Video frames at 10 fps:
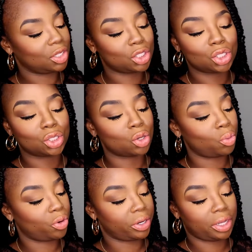So
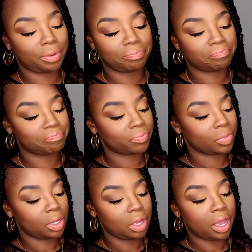pretty.
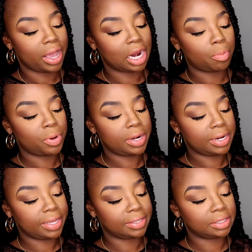And I'll put it
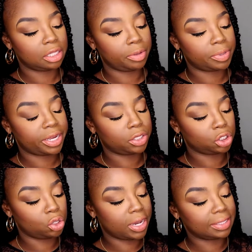against the lip liner
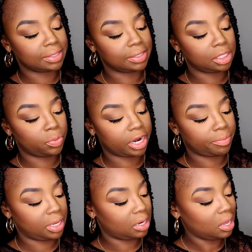so you guys can see what I
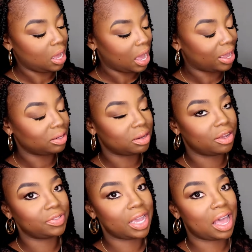mean. I
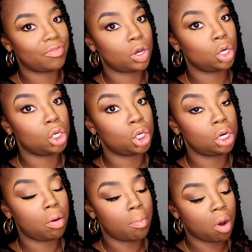love to have a
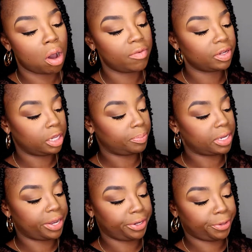good mauve lip
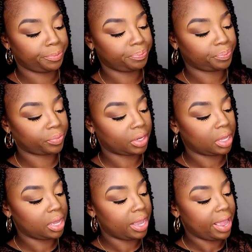liner,
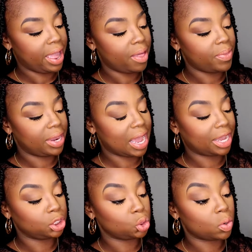and then
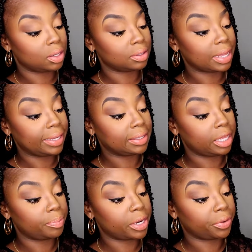I do a light
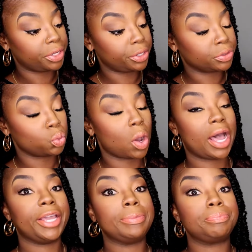lip. Now here's
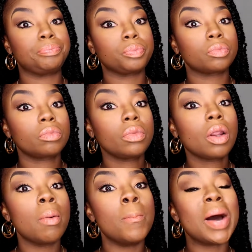why.
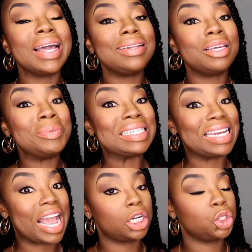My lips
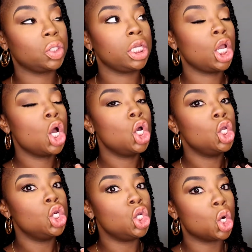naturally,
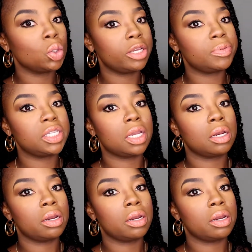no lipstick,